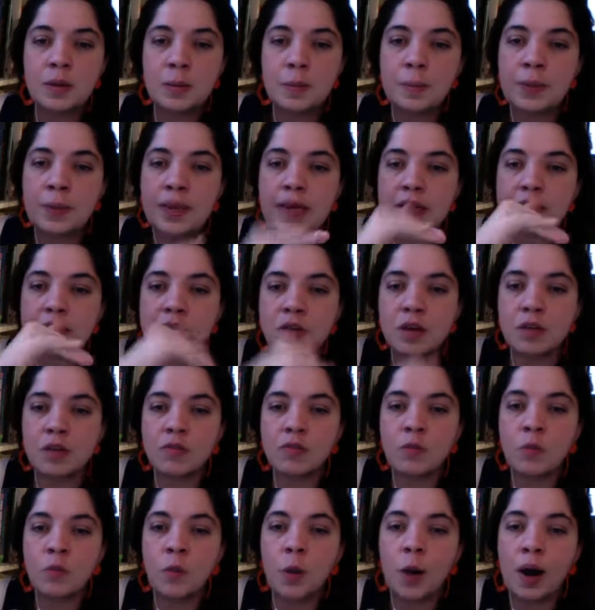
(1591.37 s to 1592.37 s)
peaks
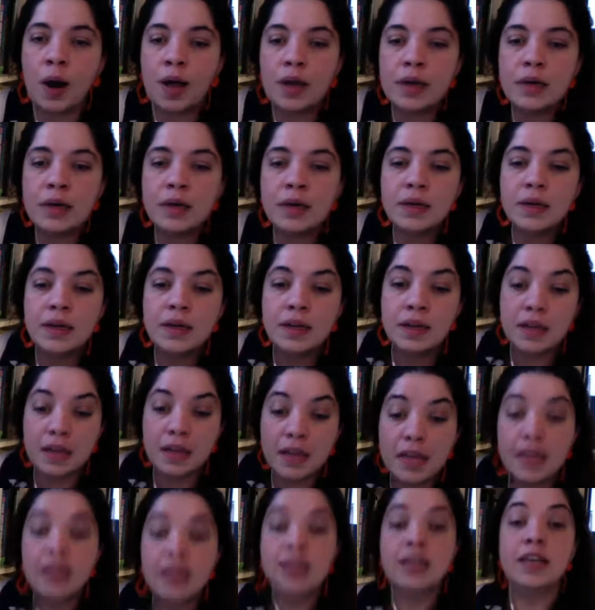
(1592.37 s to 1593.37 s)
of water,
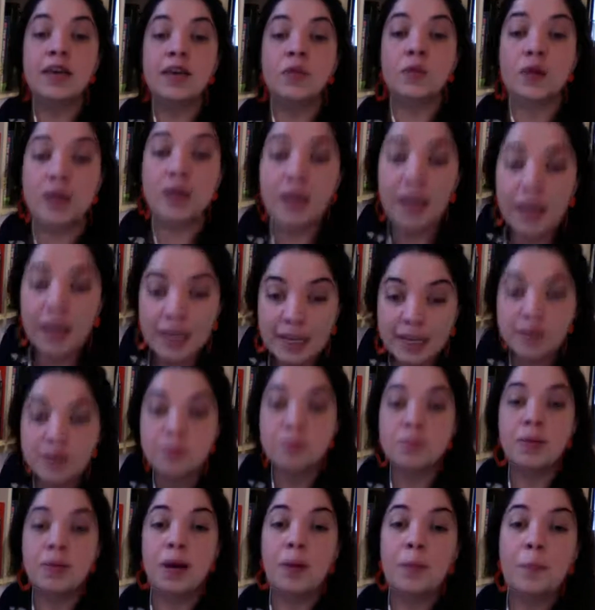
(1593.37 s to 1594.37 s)
and they were like
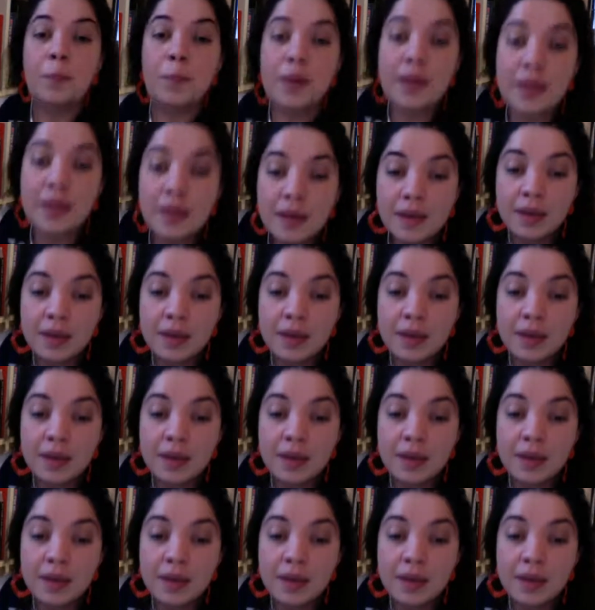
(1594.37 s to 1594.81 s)
bumping.